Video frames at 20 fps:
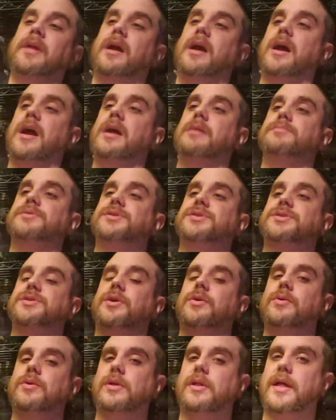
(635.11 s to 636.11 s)
I am
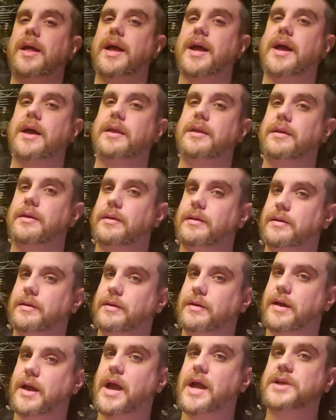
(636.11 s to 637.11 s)
so glad
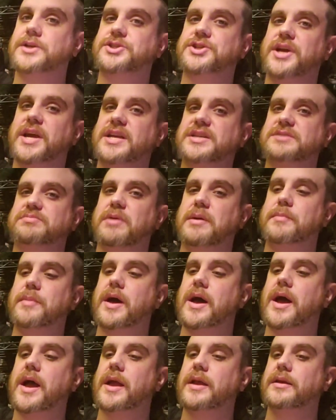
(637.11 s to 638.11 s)
I changed my
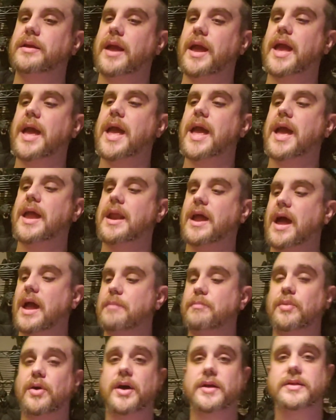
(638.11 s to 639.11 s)
mind and
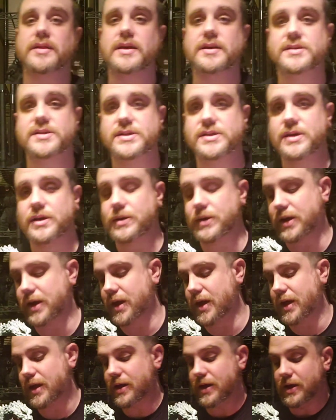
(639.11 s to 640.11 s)
I bought this.
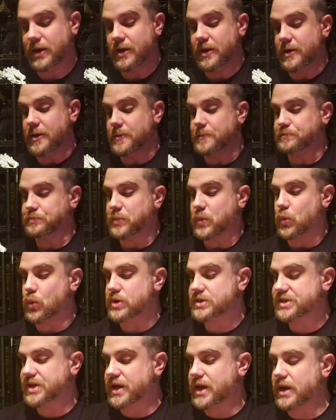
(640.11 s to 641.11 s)
Okay.
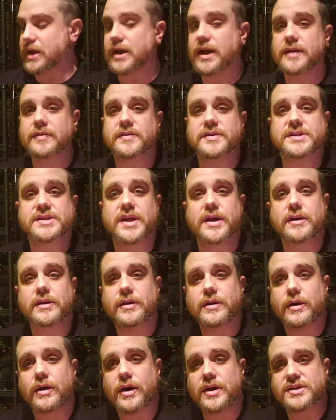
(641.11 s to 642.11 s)
Once again, I got this at
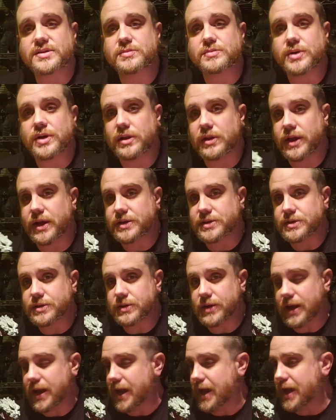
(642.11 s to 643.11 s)
Awesome
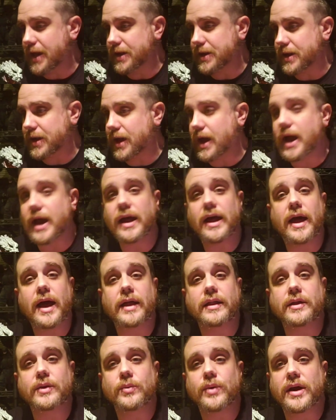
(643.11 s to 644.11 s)
Collector, and I
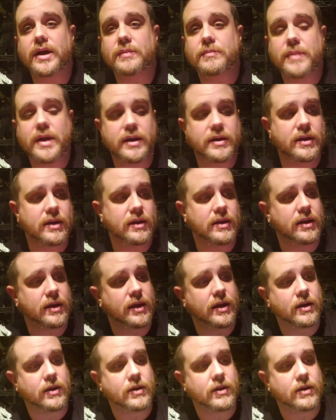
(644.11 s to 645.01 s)
highly recommend it.